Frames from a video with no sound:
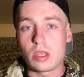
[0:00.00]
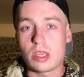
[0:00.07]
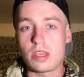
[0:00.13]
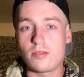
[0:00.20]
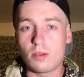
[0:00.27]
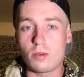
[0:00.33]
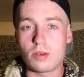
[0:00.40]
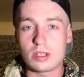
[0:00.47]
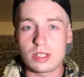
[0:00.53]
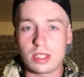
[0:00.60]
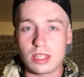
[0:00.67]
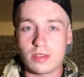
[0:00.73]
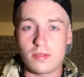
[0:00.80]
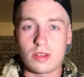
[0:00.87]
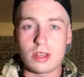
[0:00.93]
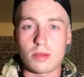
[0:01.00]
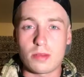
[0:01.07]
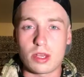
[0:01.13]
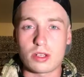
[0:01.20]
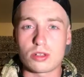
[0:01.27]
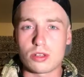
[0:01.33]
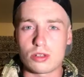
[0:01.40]
if you want to see that video,
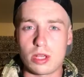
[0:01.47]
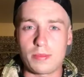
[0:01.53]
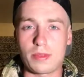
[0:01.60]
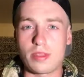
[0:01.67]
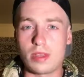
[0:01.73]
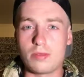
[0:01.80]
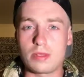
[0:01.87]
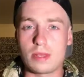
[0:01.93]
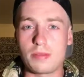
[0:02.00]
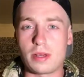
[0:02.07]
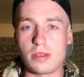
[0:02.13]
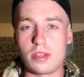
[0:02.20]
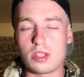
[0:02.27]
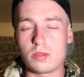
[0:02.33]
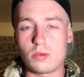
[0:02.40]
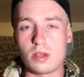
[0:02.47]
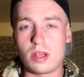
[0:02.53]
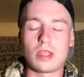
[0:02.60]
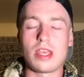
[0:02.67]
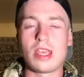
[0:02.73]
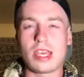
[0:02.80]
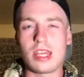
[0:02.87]
make sure to drop a thumbs up on this one.
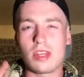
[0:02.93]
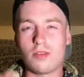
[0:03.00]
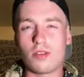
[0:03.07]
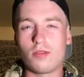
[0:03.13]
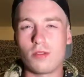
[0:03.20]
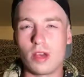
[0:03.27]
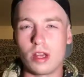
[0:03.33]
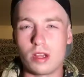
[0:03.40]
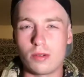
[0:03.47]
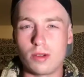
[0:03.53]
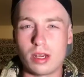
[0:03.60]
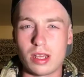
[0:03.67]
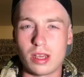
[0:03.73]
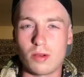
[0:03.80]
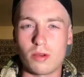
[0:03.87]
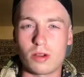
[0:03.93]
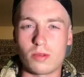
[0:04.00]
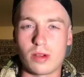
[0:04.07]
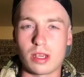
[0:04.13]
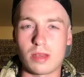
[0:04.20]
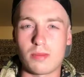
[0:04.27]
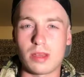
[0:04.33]
And if you have not already, I want to
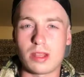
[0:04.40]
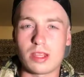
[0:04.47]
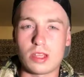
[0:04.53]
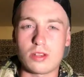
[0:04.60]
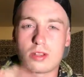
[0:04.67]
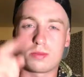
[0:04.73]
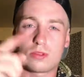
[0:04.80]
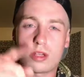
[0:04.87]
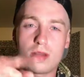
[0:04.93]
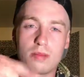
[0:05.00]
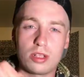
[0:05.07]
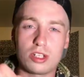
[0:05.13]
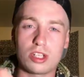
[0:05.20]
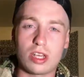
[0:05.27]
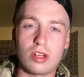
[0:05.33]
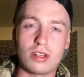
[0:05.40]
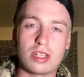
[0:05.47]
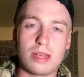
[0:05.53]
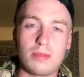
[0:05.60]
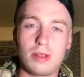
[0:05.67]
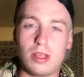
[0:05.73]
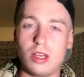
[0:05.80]
recommend that you subscribe to the channel
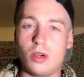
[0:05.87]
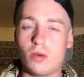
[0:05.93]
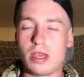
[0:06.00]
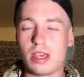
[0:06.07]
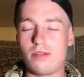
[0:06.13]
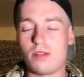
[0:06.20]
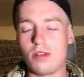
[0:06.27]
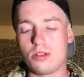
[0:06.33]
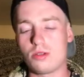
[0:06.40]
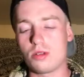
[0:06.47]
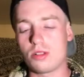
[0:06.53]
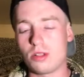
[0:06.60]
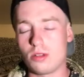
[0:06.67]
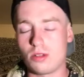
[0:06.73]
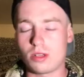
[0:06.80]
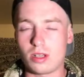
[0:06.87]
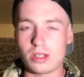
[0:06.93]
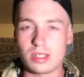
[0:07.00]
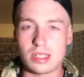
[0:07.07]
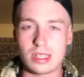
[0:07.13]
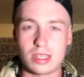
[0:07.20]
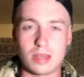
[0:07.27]
down below. We have all sorts of new
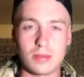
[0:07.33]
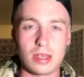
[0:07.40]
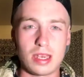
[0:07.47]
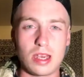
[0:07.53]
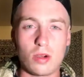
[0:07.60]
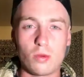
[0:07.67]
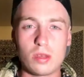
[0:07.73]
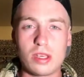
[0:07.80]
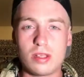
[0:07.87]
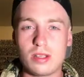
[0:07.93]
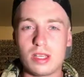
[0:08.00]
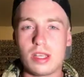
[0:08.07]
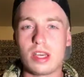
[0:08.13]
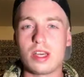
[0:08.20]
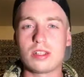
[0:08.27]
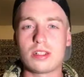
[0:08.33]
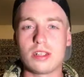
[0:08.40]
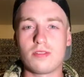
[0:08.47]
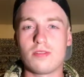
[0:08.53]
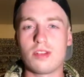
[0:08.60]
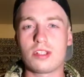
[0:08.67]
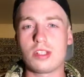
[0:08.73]
content coming out weekly: hunting,
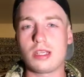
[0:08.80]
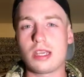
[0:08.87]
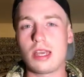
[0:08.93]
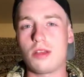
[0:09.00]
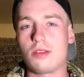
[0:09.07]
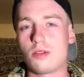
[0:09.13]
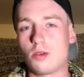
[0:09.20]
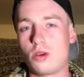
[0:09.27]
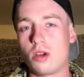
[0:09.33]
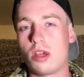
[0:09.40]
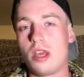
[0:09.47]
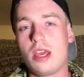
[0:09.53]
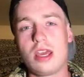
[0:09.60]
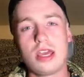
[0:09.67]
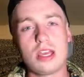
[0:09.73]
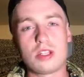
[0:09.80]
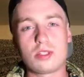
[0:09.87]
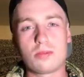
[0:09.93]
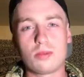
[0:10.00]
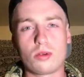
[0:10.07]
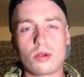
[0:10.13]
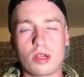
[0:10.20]
fishing, outdoor,
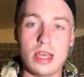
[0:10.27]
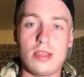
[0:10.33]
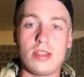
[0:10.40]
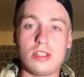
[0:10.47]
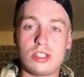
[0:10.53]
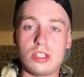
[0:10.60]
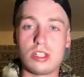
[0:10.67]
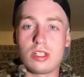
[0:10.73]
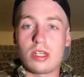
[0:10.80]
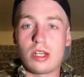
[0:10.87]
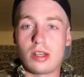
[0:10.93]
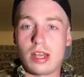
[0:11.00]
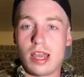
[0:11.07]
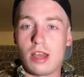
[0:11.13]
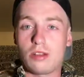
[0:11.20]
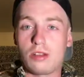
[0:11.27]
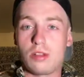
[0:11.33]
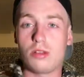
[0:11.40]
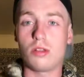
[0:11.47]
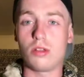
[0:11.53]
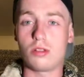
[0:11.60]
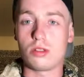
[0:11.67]
exploring. This is just another how-to
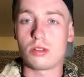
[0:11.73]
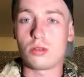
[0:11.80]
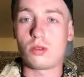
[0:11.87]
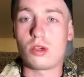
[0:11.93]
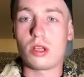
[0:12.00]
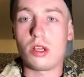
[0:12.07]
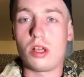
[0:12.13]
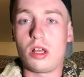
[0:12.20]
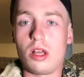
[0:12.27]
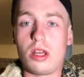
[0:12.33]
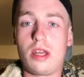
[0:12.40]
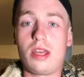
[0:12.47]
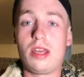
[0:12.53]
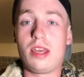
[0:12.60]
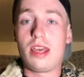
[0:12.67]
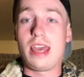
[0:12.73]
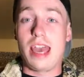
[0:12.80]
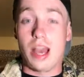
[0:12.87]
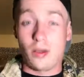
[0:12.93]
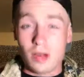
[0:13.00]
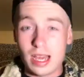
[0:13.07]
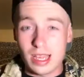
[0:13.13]
little tutorial on
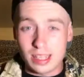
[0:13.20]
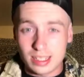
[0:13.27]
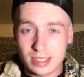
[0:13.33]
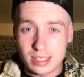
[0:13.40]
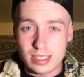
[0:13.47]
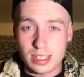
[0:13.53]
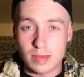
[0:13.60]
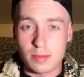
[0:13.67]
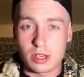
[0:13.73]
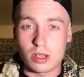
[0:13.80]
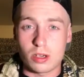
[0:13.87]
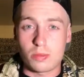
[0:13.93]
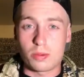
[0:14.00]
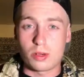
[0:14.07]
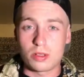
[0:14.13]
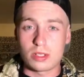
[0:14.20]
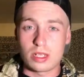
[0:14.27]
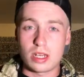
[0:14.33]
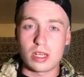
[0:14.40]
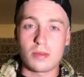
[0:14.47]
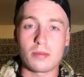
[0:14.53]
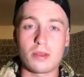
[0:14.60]
how I like to set up my GoPro
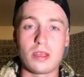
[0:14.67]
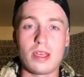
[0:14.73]
setup